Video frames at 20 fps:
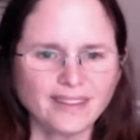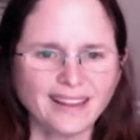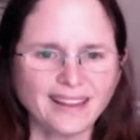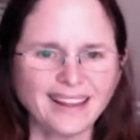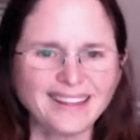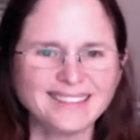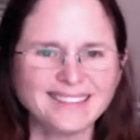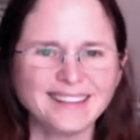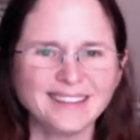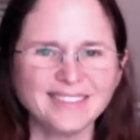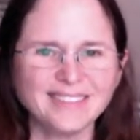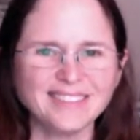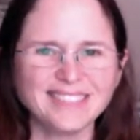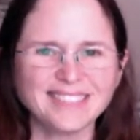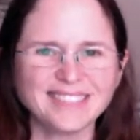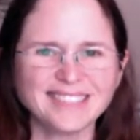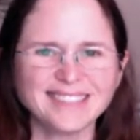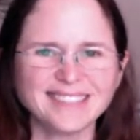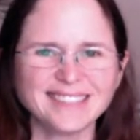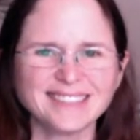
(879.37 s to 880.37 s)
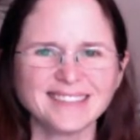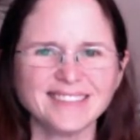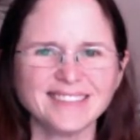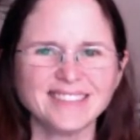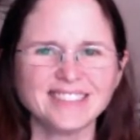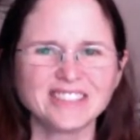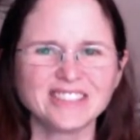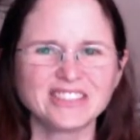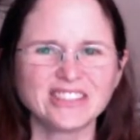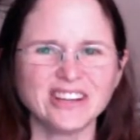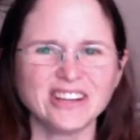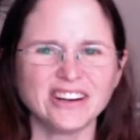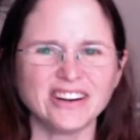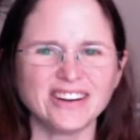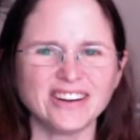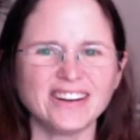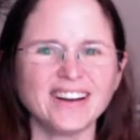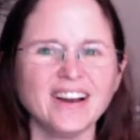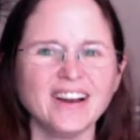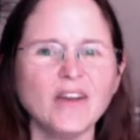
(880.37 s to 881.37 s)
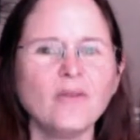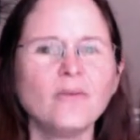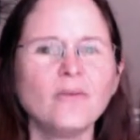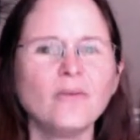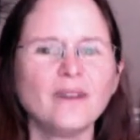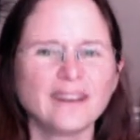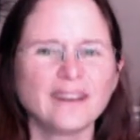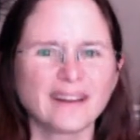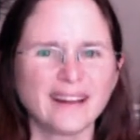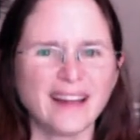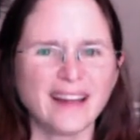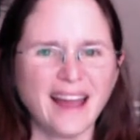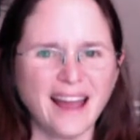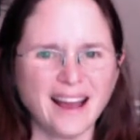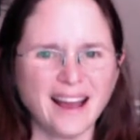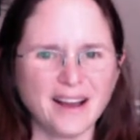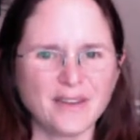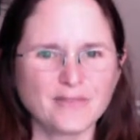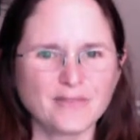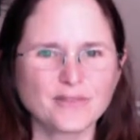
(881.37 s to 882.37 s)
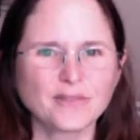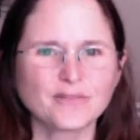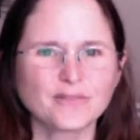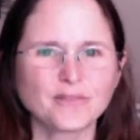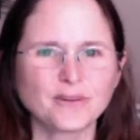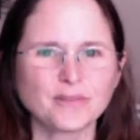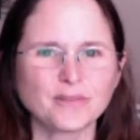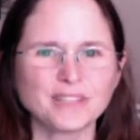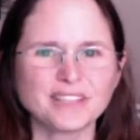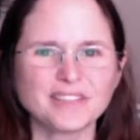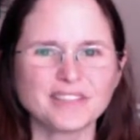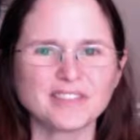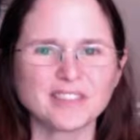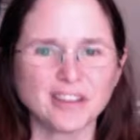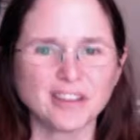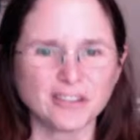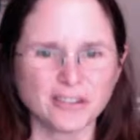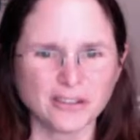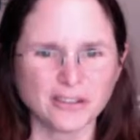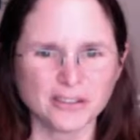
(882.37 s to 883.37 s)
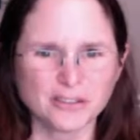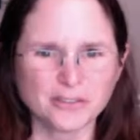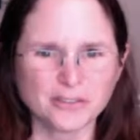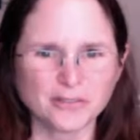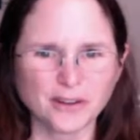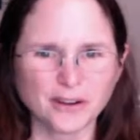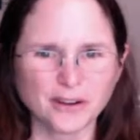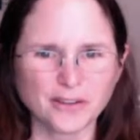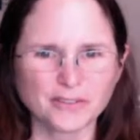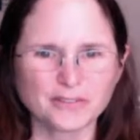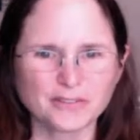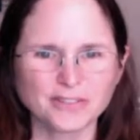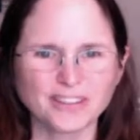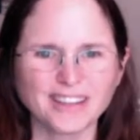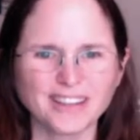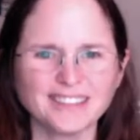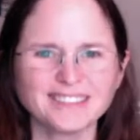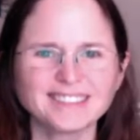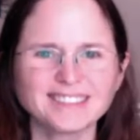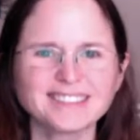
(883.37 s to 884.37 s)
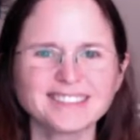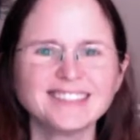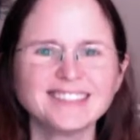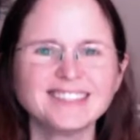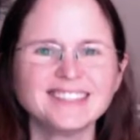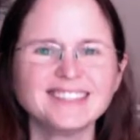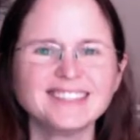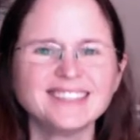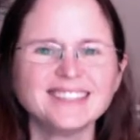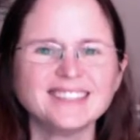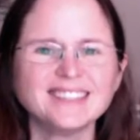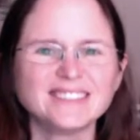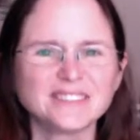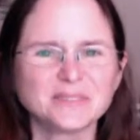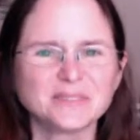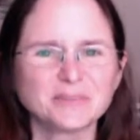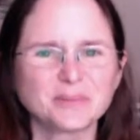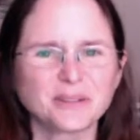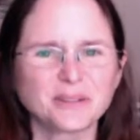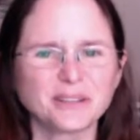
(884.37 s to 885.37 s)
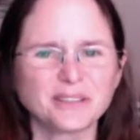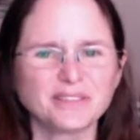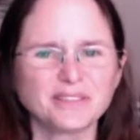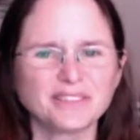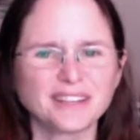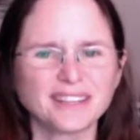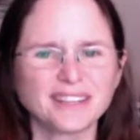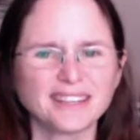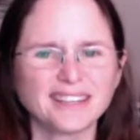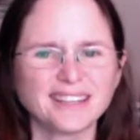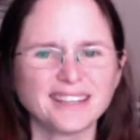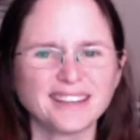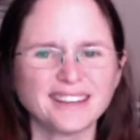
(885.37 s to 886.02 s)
let me share what I have from these synchronous fireflies. It was pretty funny. All